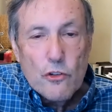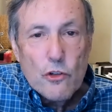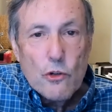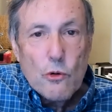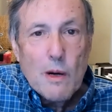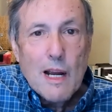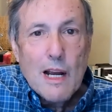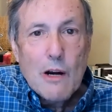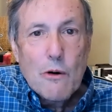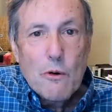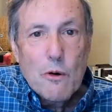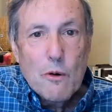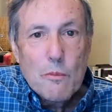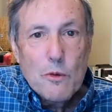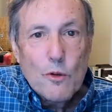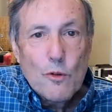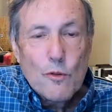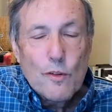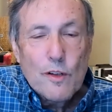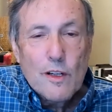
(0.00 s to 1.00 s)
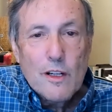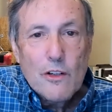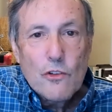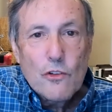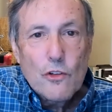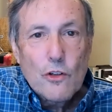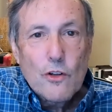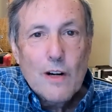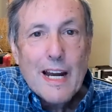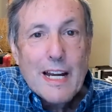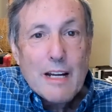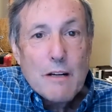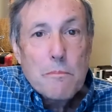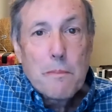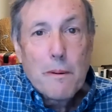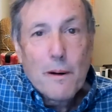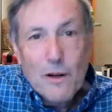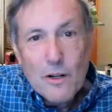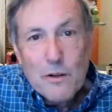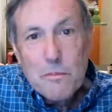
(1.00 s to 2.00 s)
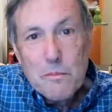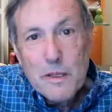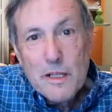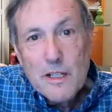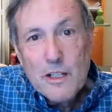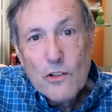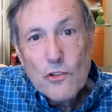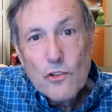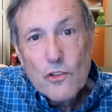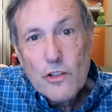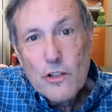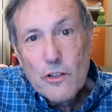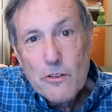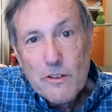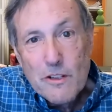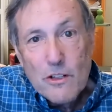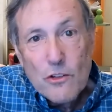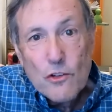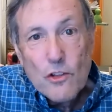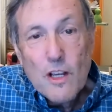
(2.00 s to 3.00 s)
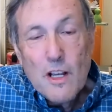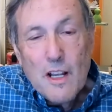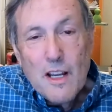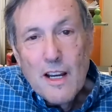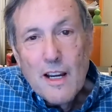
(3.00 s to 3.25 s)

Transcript: two hour movies or eight part miniseries.